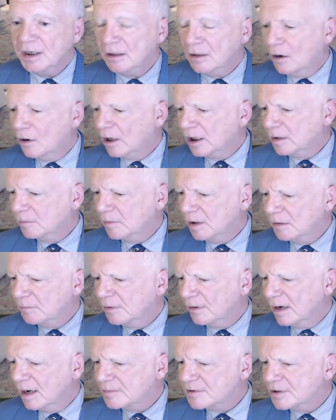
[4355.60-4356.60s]
argument,
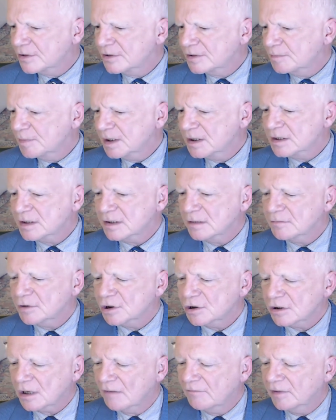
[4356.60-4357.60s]
perhaps there's been some
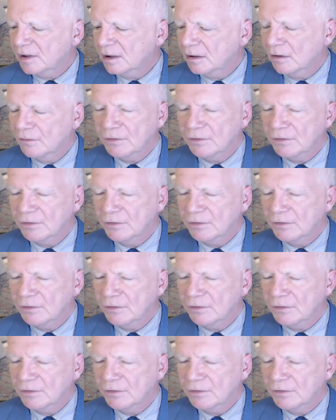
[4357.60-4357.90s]
shoving,